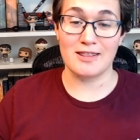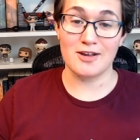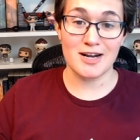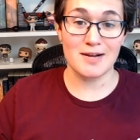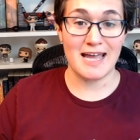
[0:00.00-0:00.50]

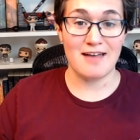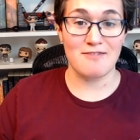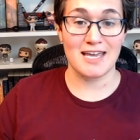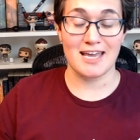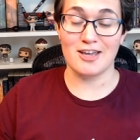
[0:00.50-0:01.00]
and they're going to be
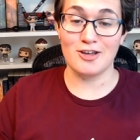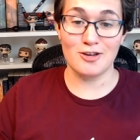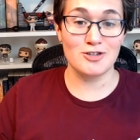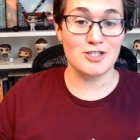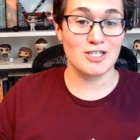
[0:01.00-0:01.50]
having a
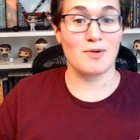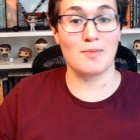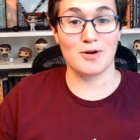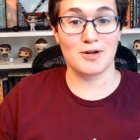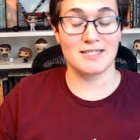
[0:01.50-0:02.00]
huge
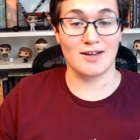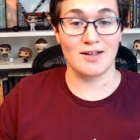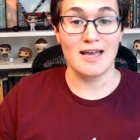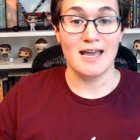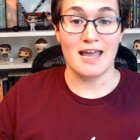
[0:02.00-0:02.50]
summer book sale